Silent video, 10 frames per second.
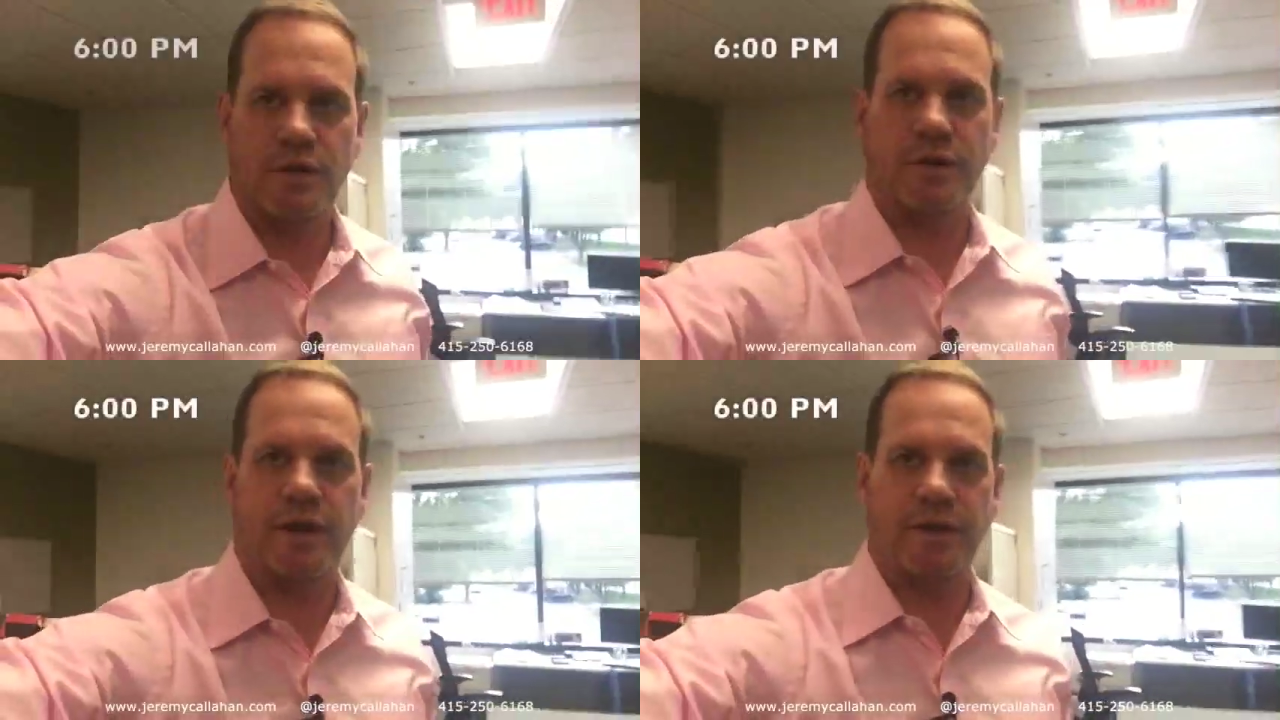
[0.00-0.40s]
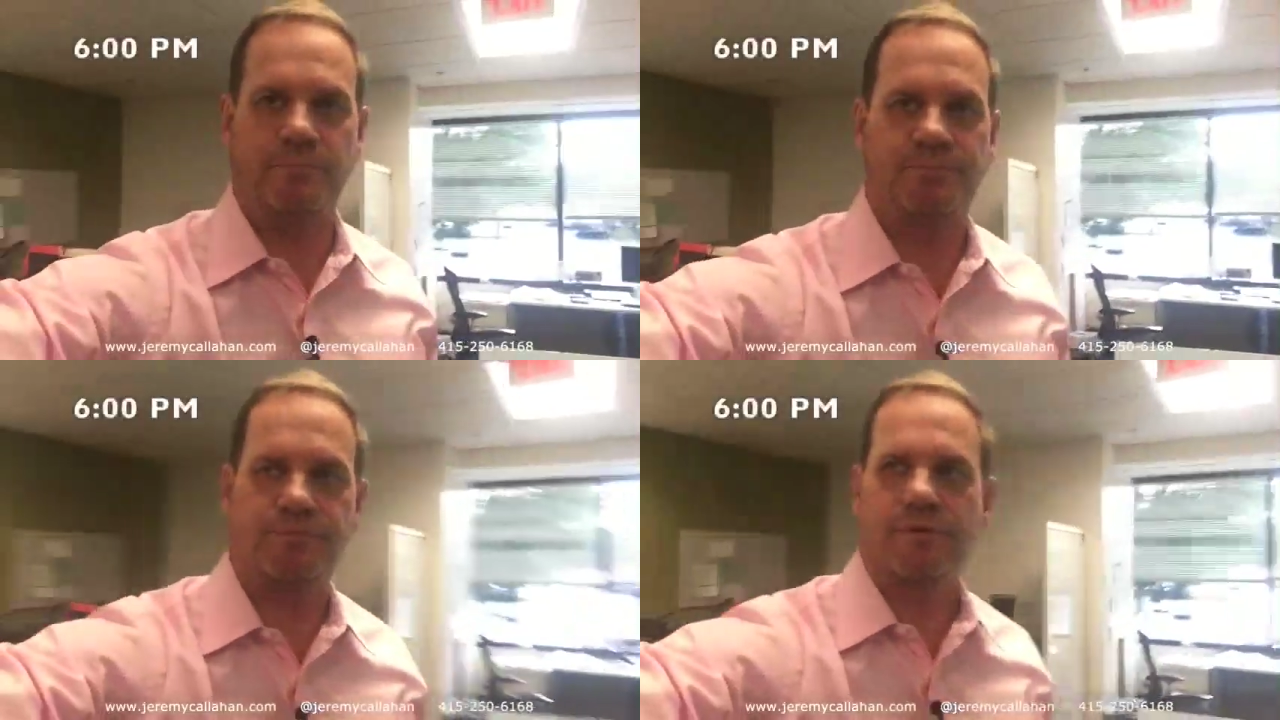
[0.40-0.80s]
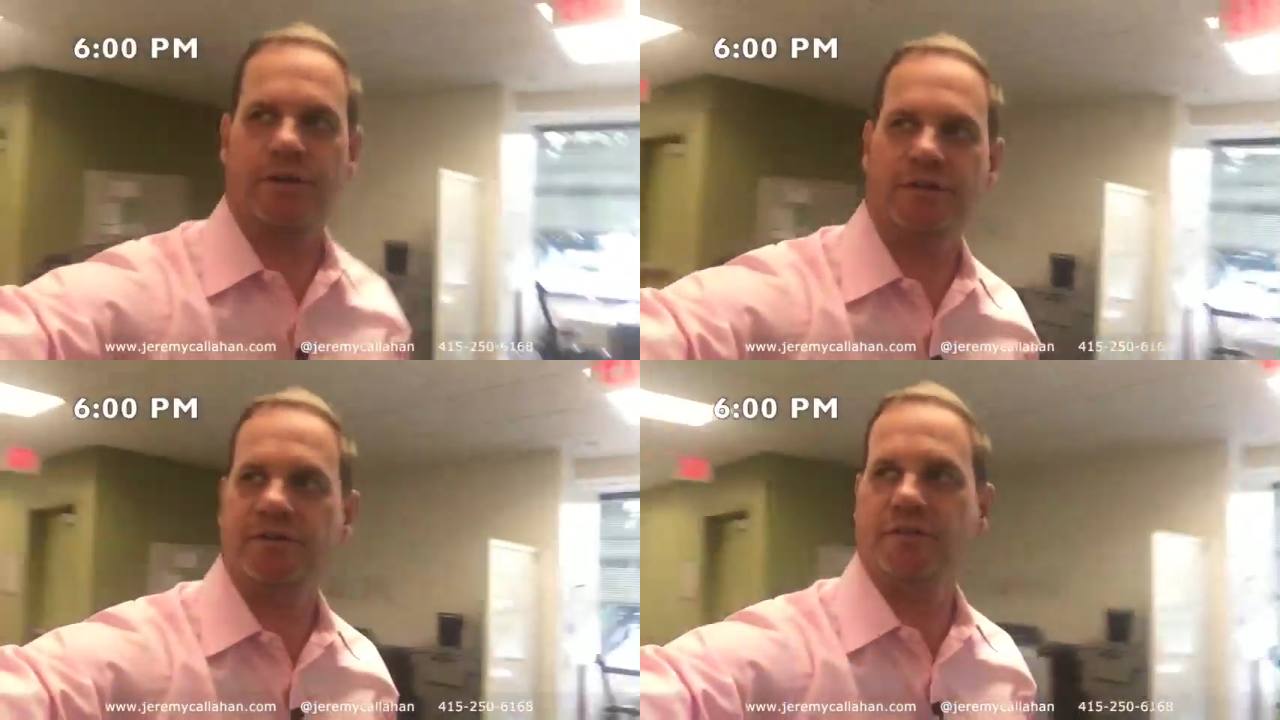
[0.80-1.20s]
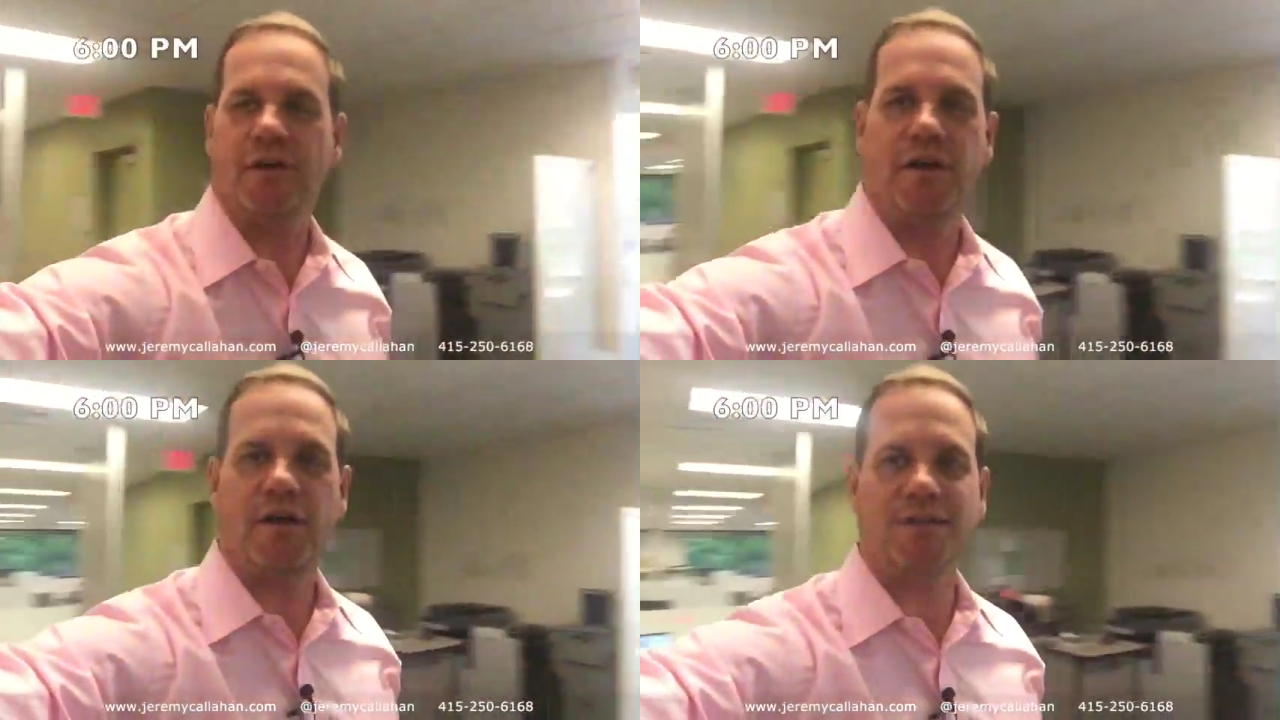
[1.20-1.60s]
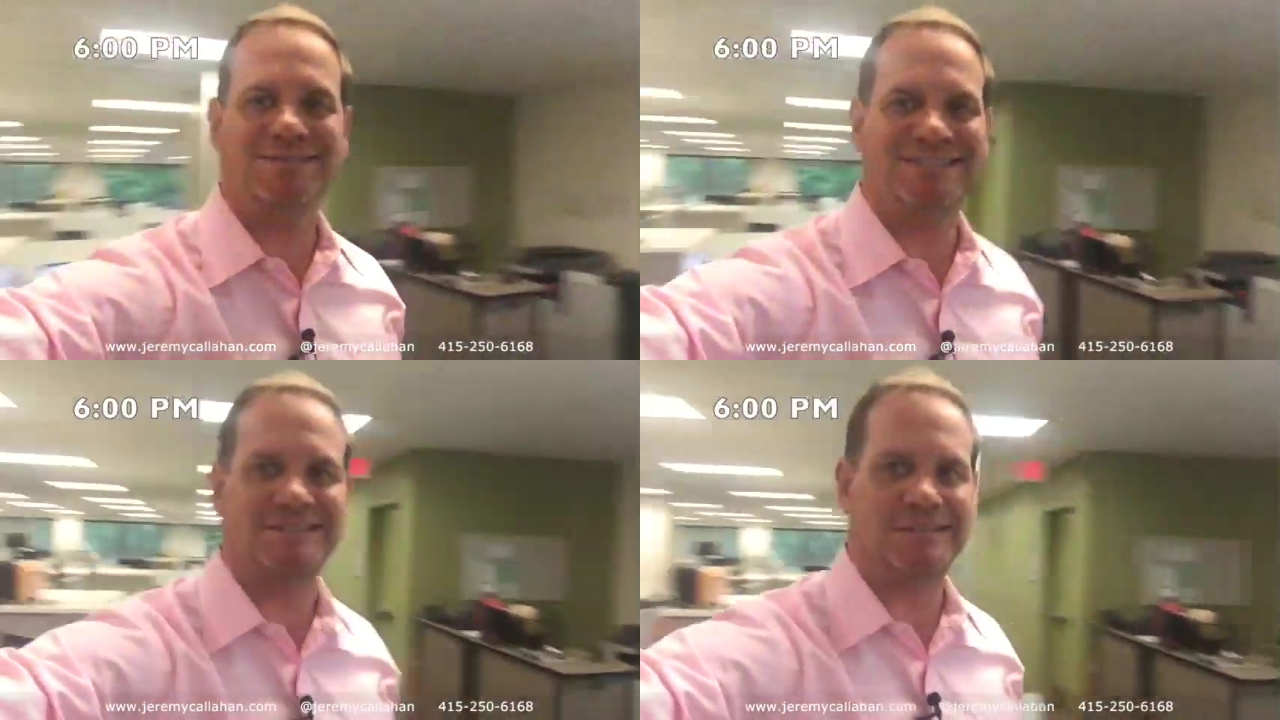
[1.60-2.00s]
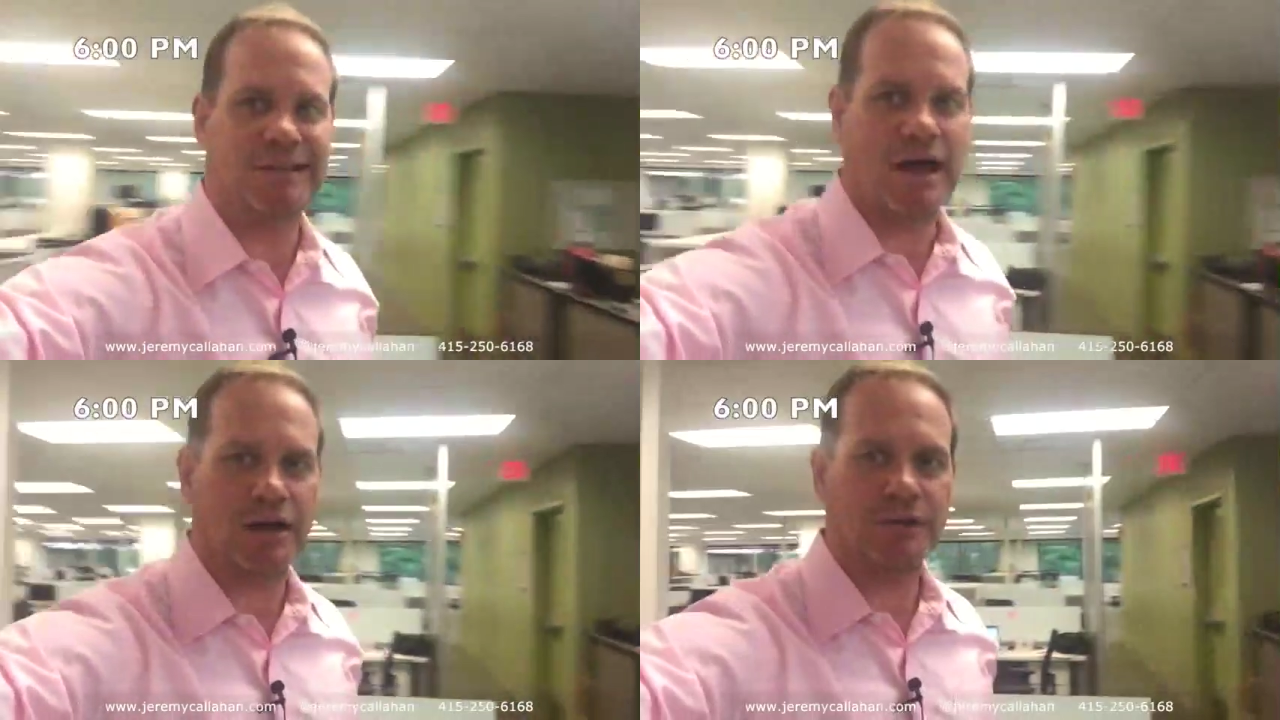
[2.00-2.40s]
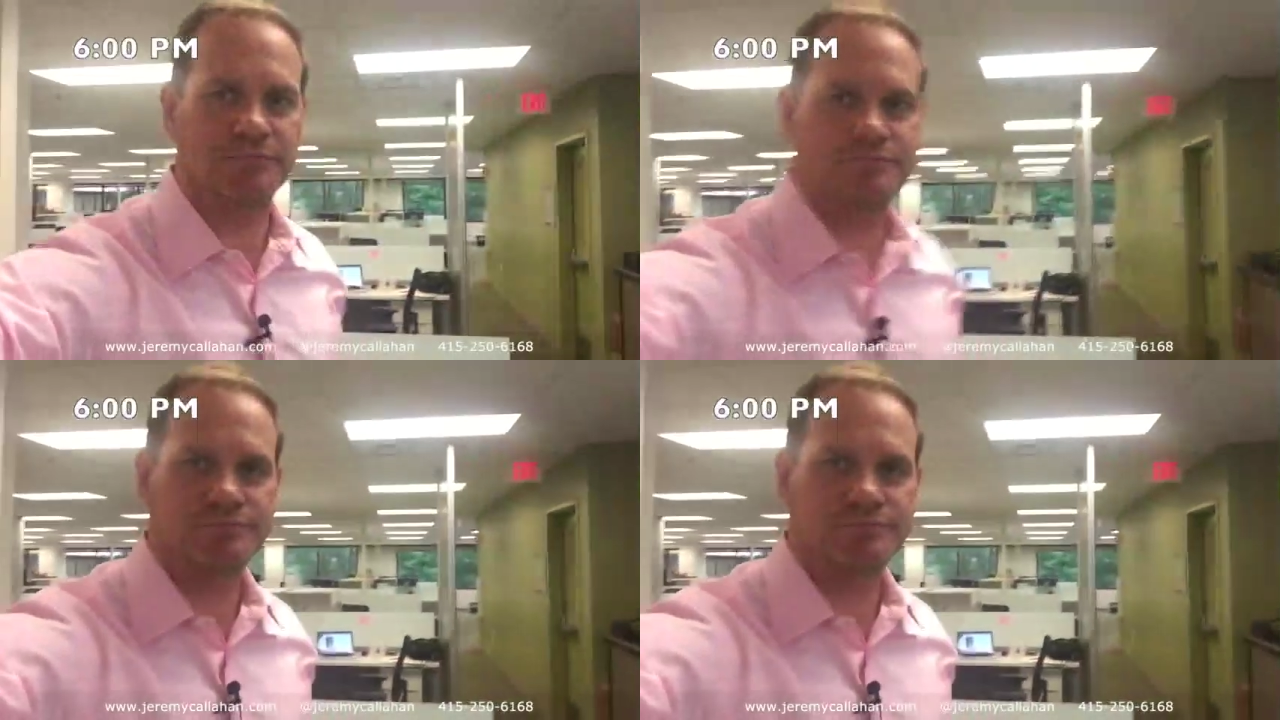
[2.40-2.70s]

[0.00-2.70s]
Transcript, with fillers: All right, it's uh, six o'clock.